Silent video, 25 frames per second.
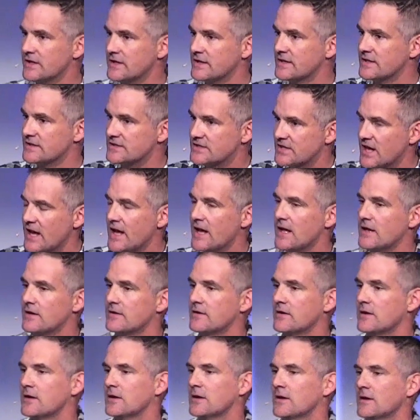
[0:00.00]
contend
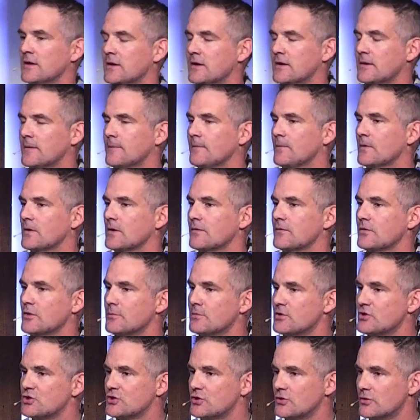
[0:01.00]
for the
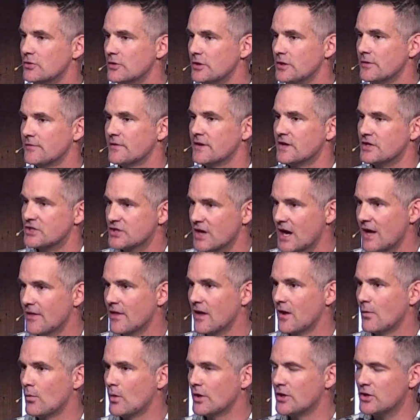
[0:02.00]
maturity of each
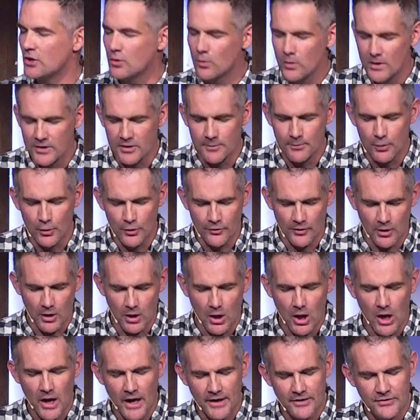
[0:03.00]
other? What are you willing to put on the
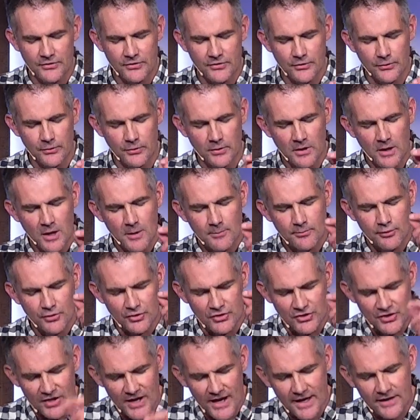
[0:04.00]
line to
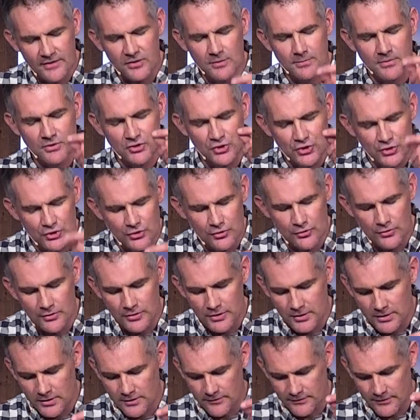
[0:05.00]
protect the
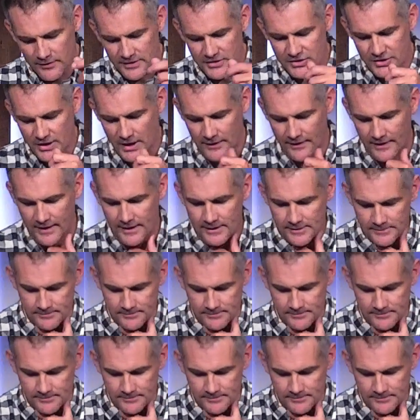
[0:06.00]
maturity of each other?